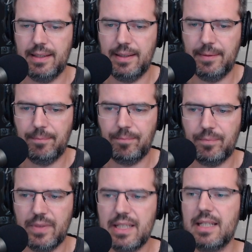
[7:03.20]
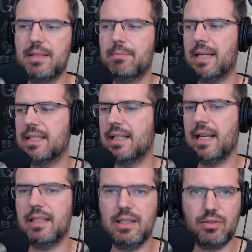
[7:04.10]
um, this is
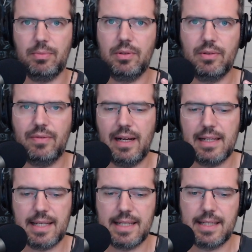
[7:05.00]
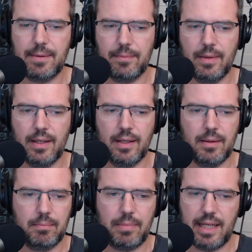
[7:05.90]
basically a distributed file system
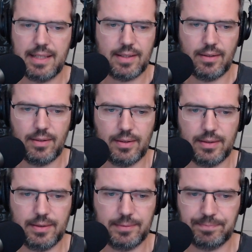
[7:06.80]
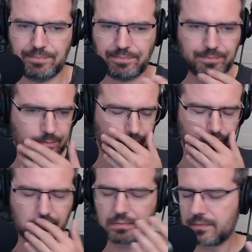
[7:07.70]
based on
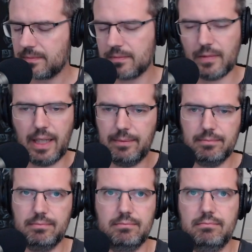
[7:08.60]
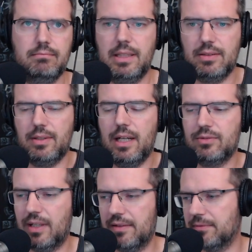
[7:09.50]
yeah, based on hard
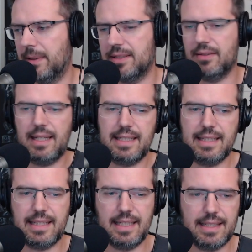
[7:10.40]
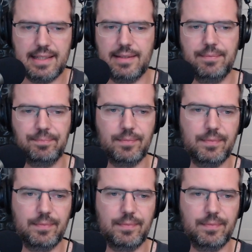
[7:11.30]
drives, based on SSDs,